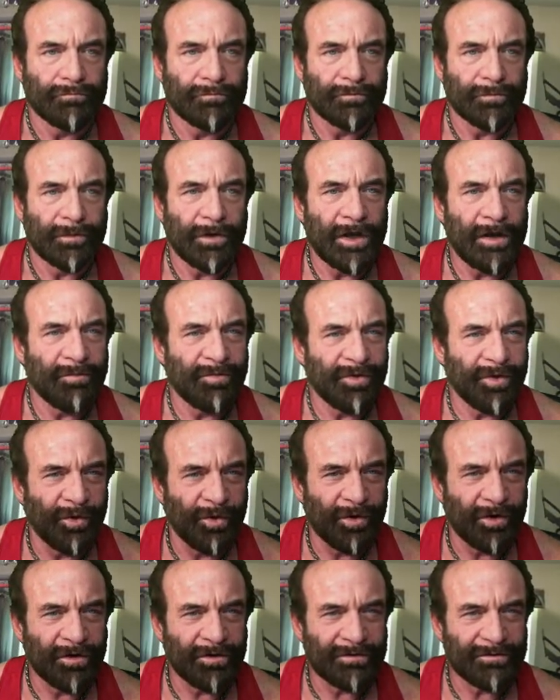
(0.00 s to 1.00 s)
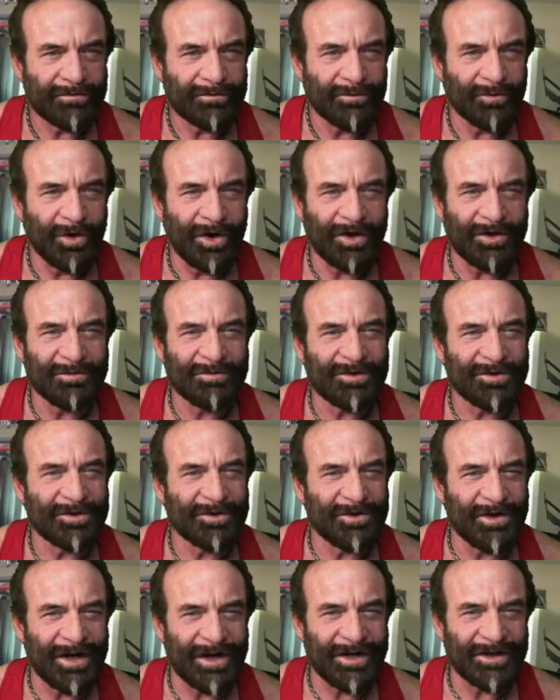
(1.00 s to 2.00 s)
I'm Thor. Welcome to the
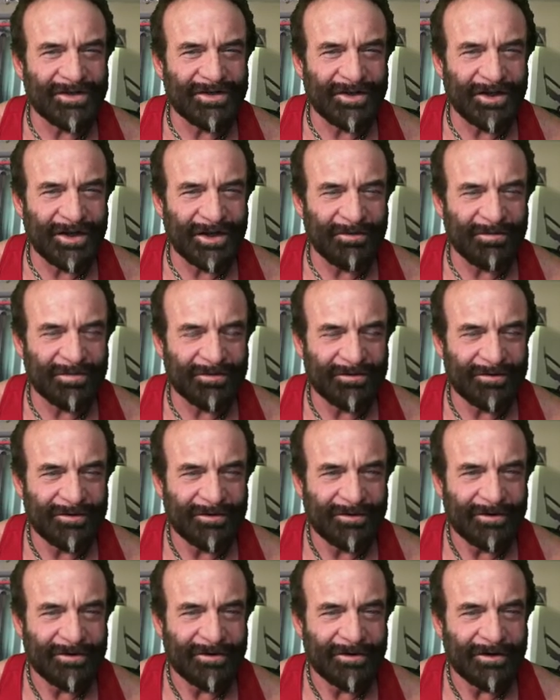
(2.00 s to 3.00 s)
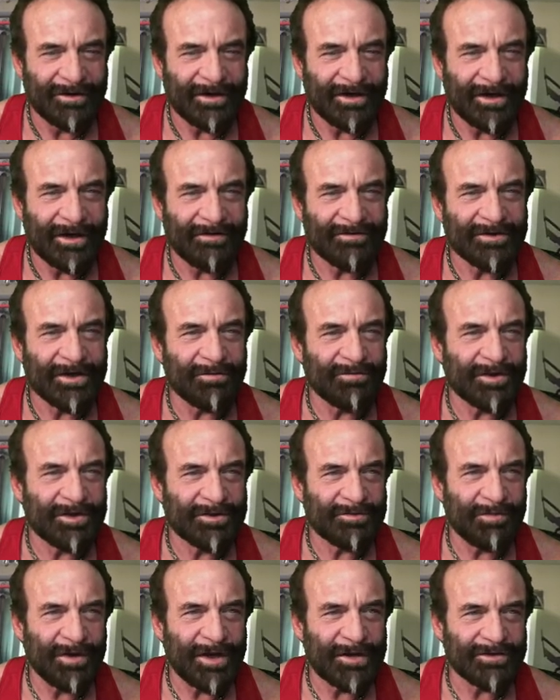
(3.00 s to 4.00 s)
Dragon Ship. Have something
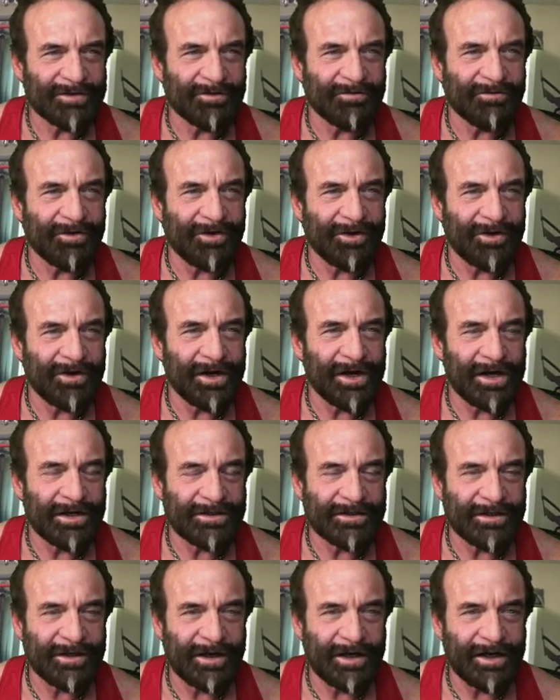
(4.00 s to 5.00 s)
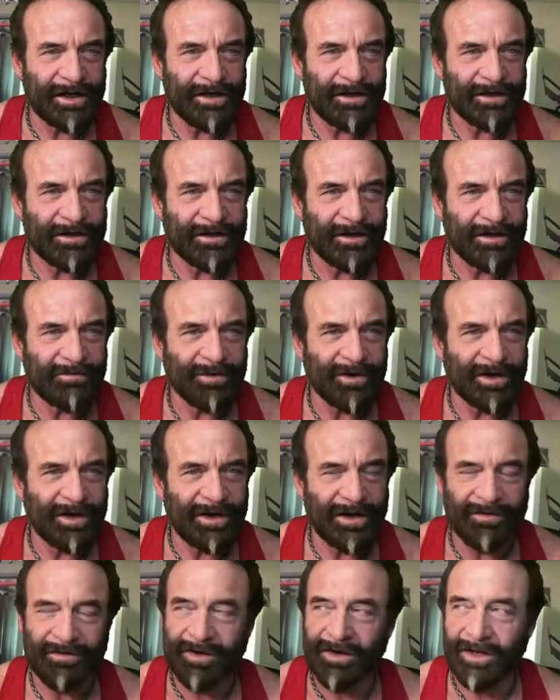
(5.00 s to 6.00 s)
special for you guys today. I'm going to
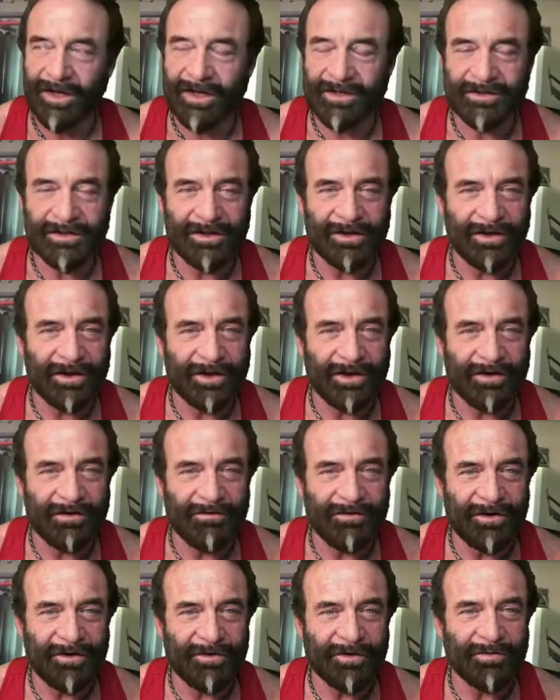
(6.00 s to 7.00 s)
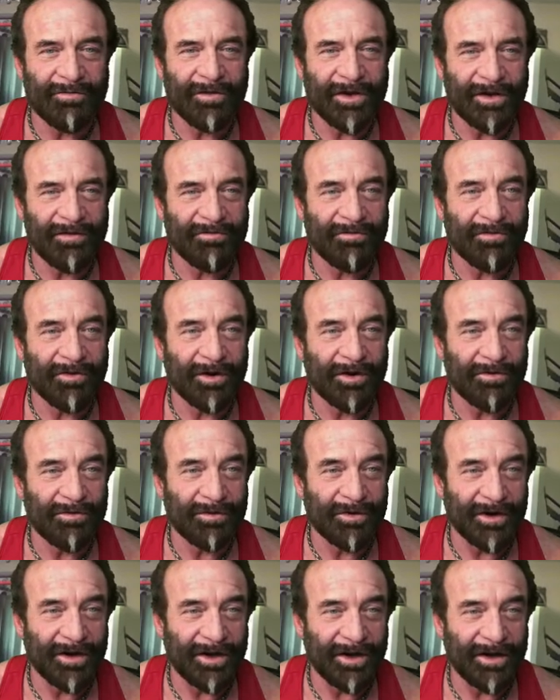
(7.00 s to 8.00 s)
have a nice little interview with my friend
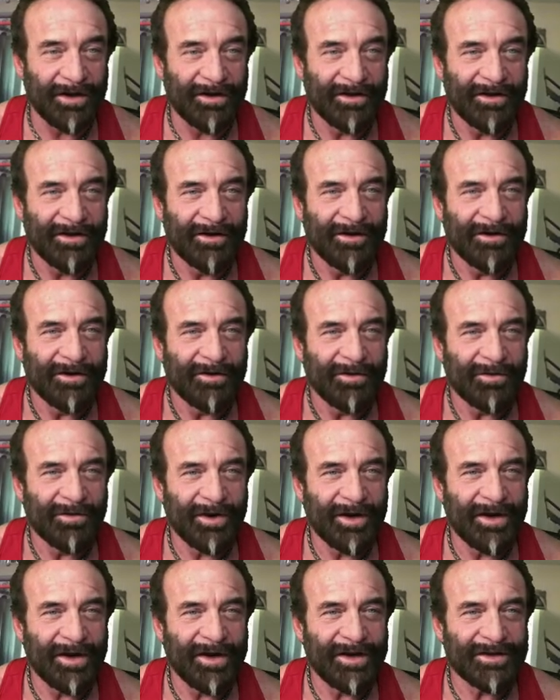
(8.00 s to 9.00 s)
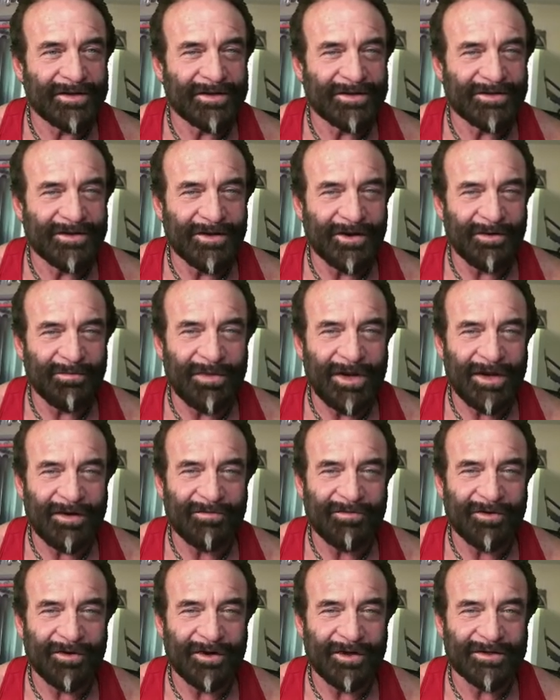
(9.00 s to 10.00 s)
Ray. Ray is going to make
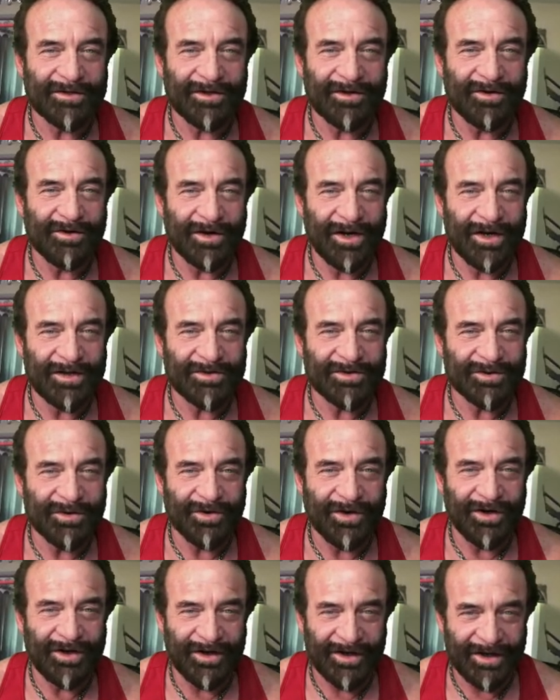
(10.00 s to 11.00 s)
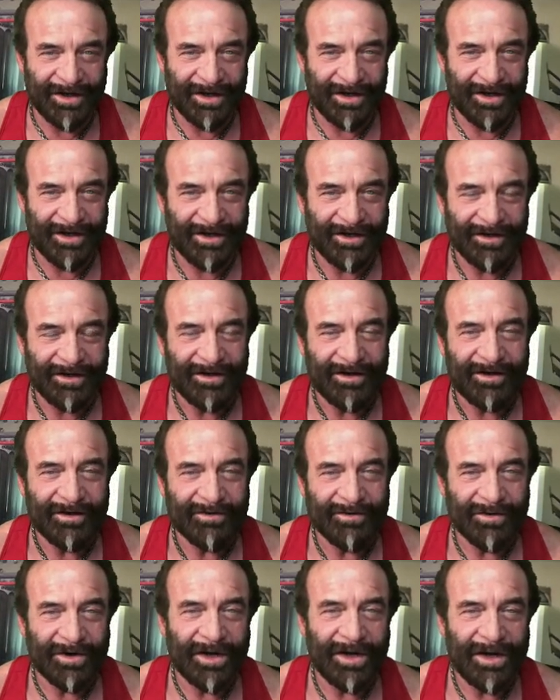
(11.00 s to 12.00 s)
for us a great story today.
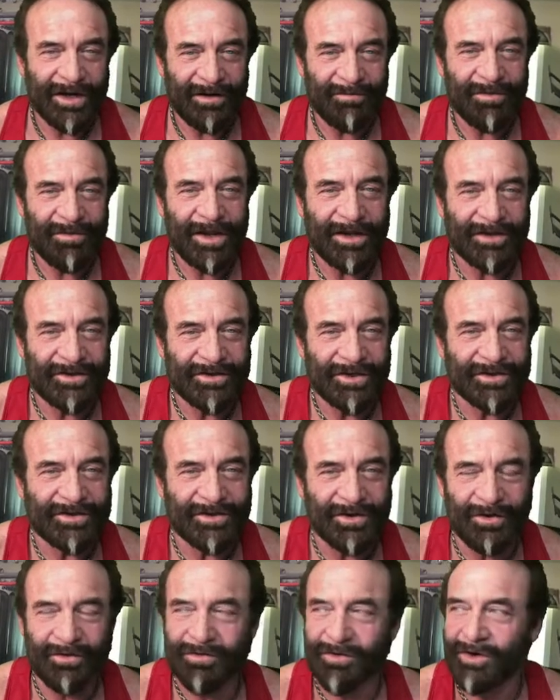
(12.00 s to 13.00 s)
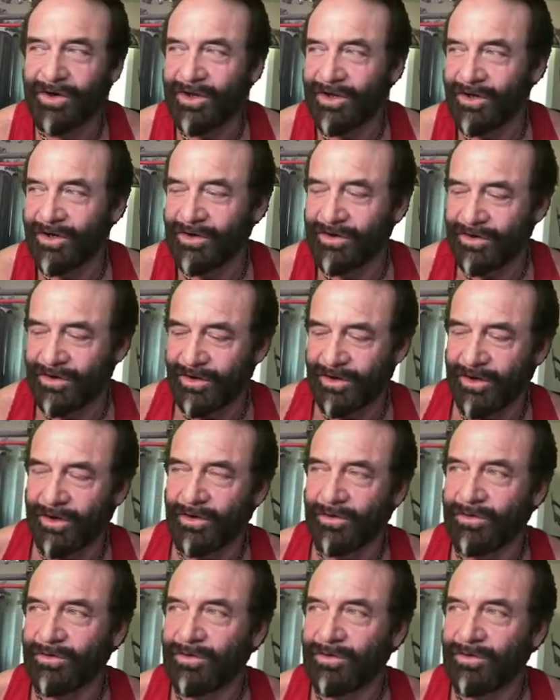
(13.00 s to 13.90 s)
Ray, I met just over a year ago.